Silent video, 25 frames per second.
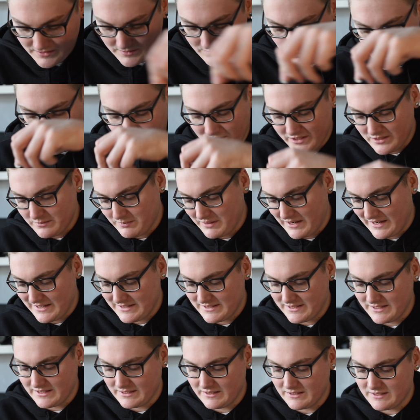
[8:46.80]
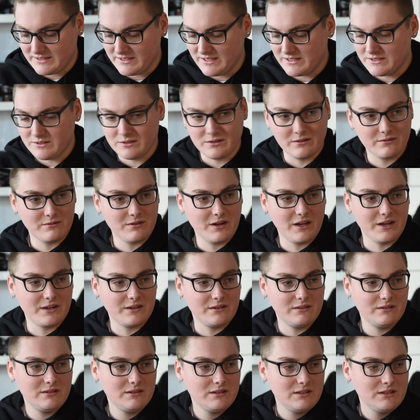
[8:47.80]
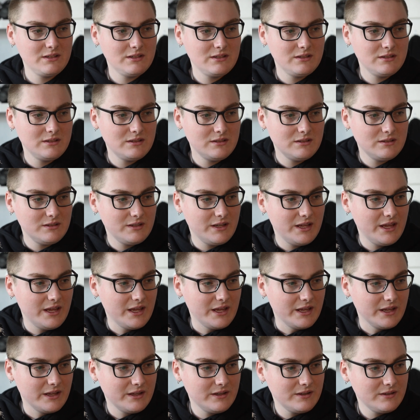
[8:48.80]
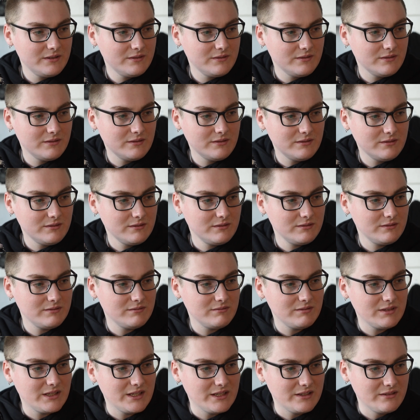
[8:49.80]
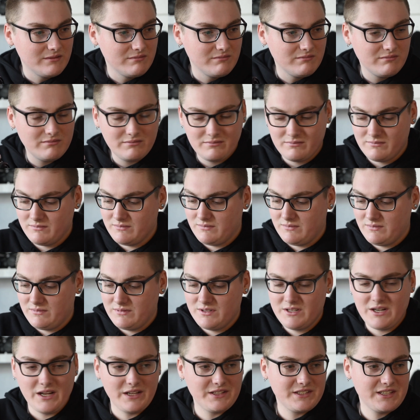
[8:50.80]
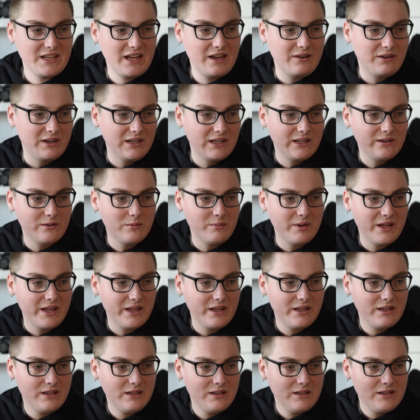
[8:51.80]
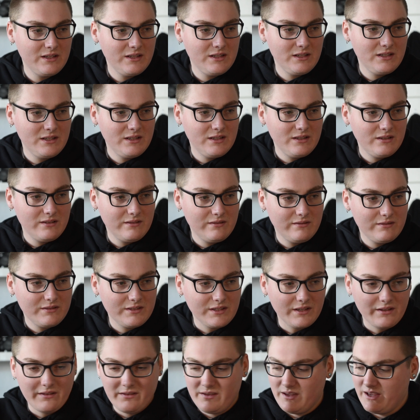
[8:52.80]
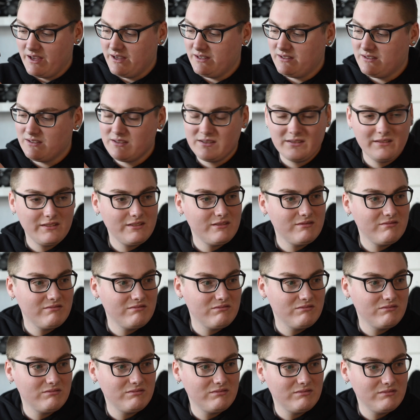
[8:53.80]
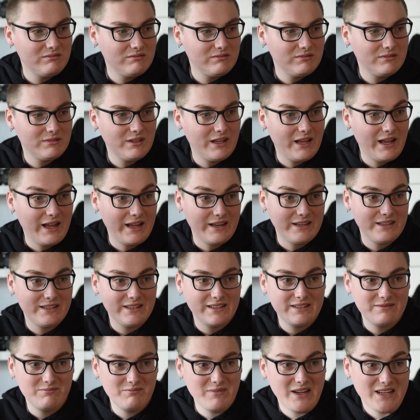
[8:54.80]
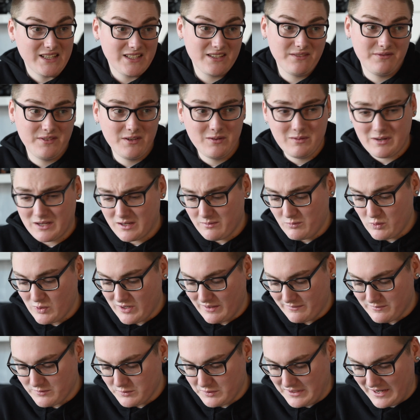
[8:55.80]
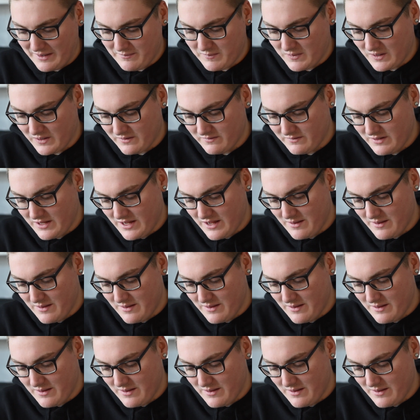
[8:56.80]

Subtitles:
A small piece of plastic that sits on the front here and juts out a little bit, so this, and it makes it feel like a more comfortable camera.